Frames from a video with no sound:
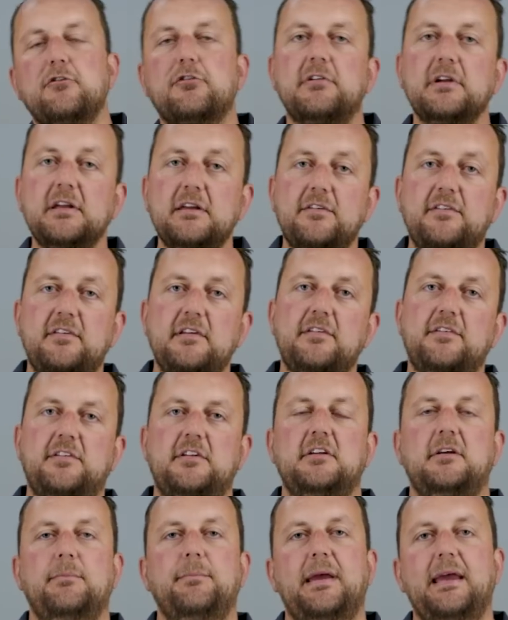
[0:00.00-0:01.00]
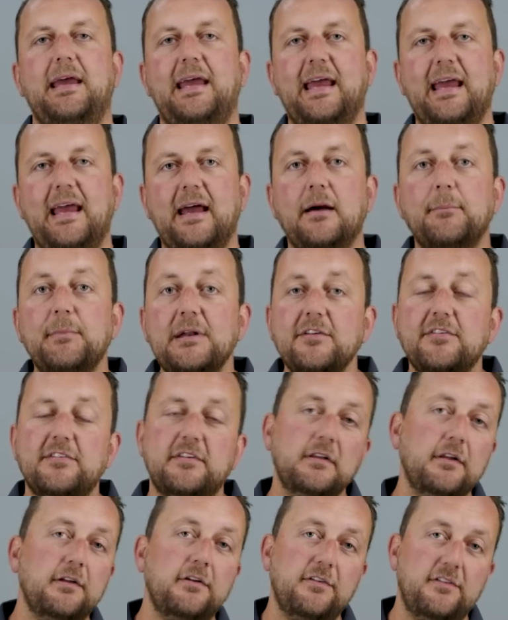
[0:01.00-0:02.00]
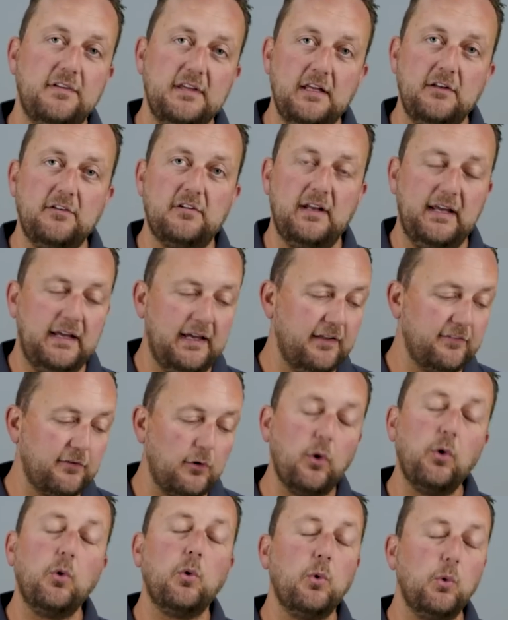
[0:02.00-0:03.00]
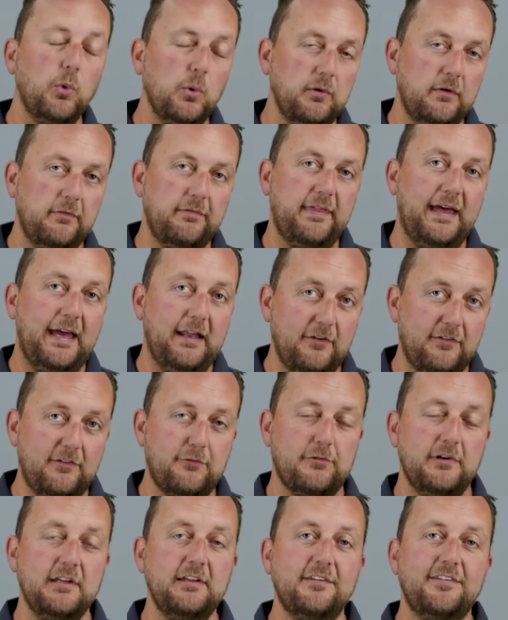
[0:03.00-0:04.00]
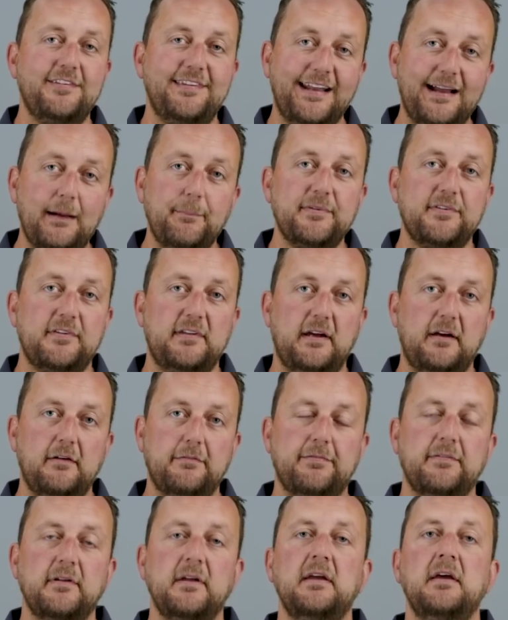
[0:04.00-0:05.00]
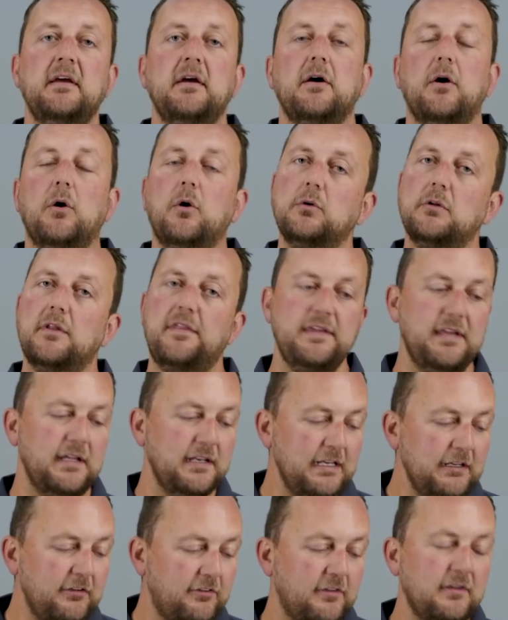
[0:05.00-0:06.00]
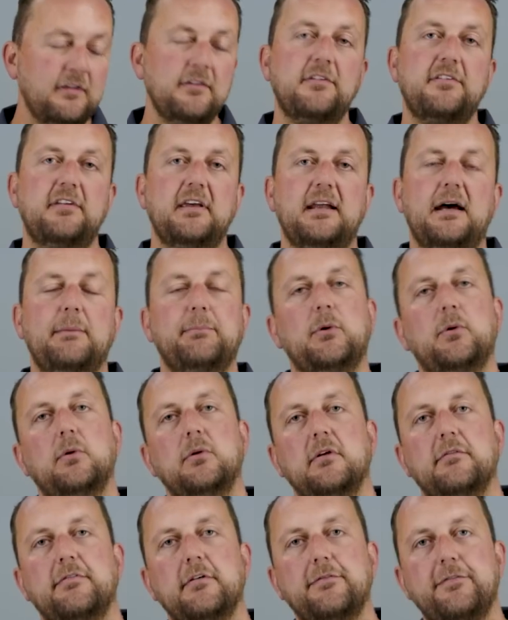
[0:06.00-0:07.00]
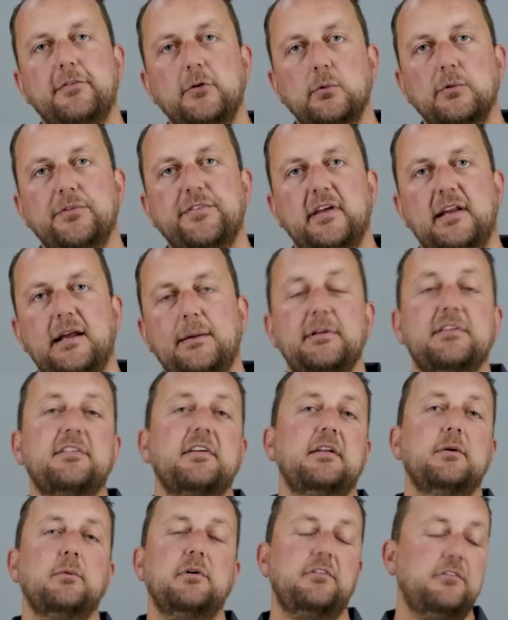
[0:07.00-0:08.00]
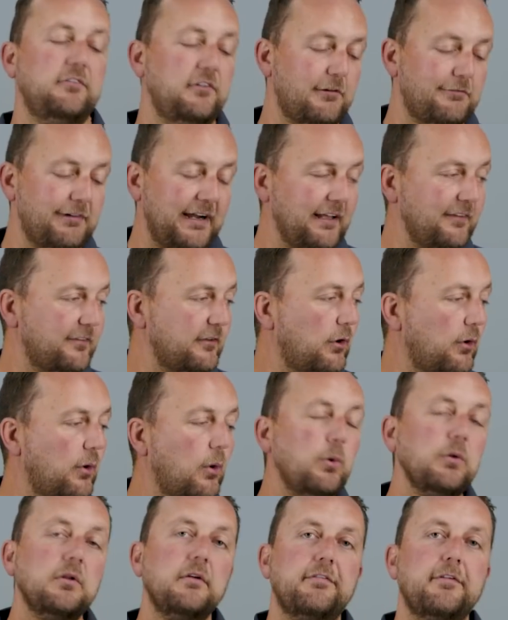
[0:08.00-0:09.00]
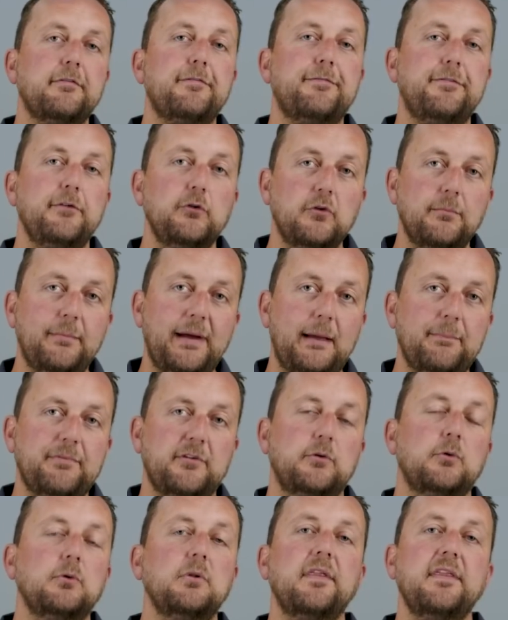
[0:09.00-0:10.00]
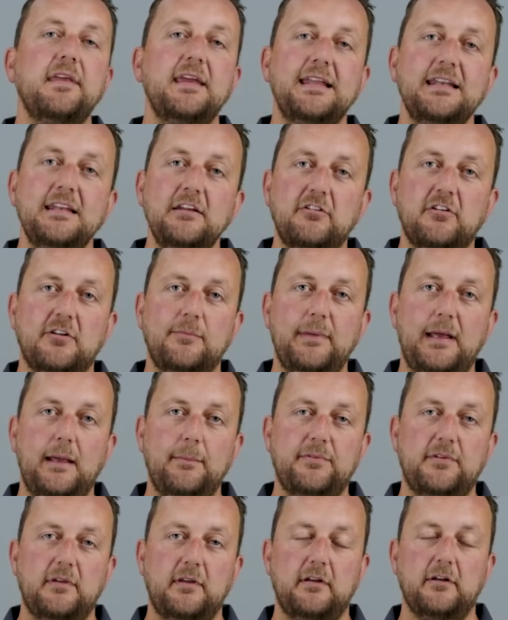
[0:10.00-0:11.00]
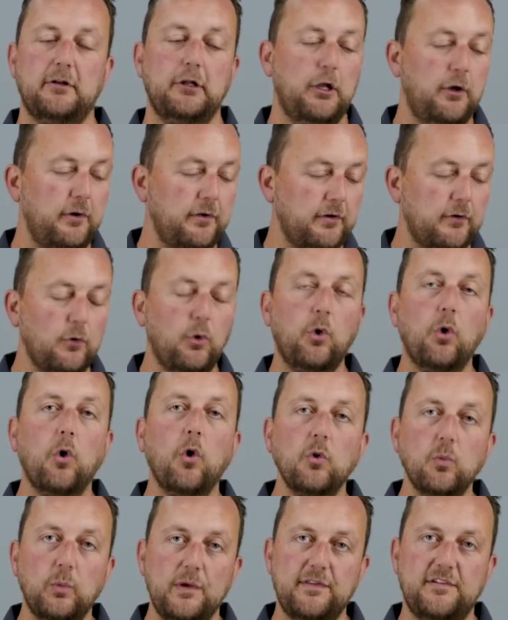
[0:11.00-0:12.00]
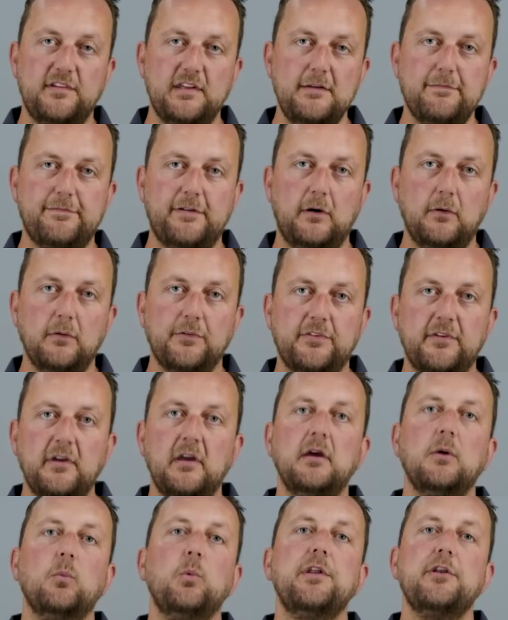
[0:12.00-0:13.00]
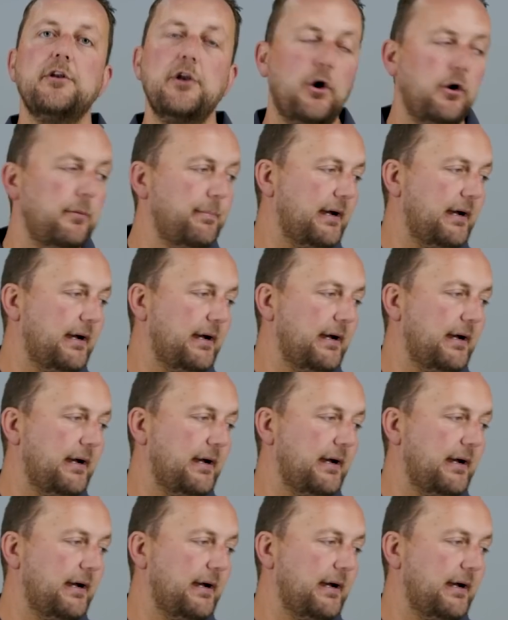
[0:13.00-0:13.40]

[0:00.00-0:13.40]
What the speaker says: trigger system, how many cylinders the engine has, all of that trigger setup stuff, all of the ignition setup, all of the fuel setup. It's going to erase all of the fuel maps and all of the ignition maps and load it all with defaults with no